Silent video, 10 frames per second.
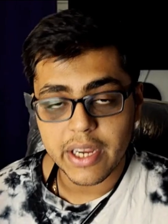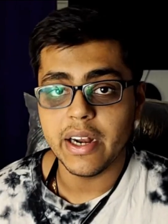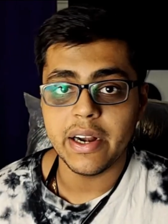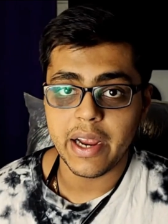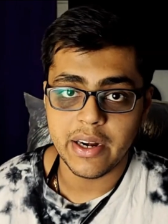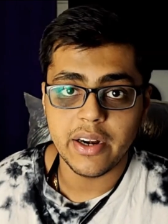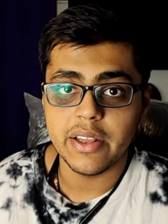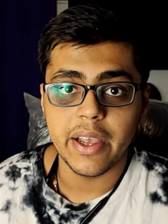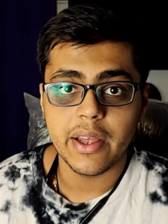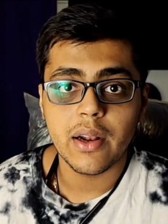He didn't end
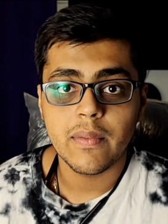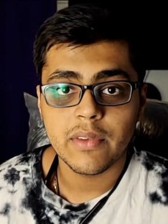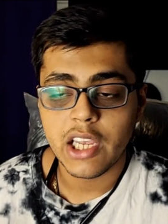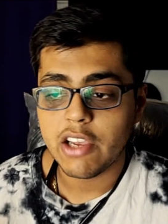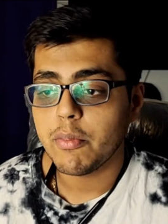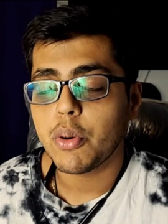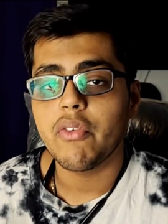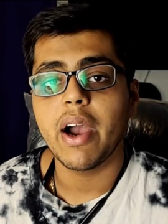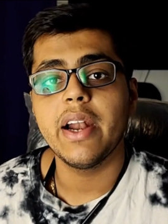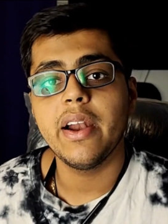it there. He even
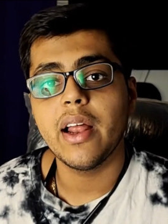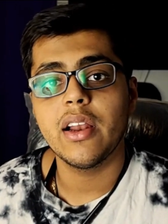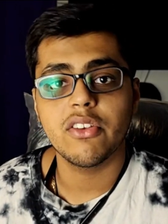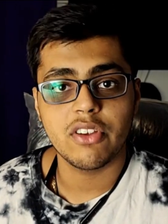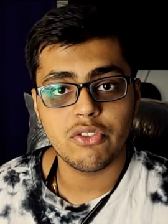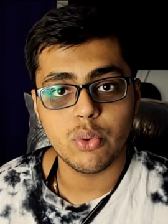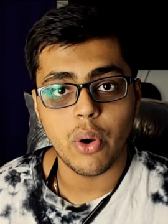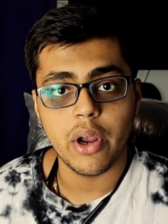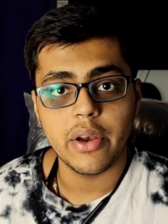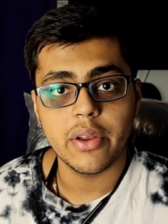provided an assist
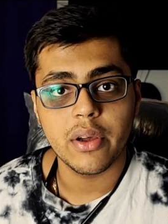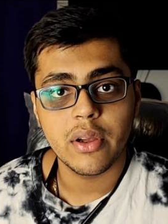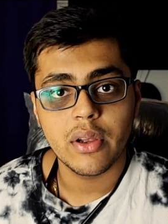to Hojlund.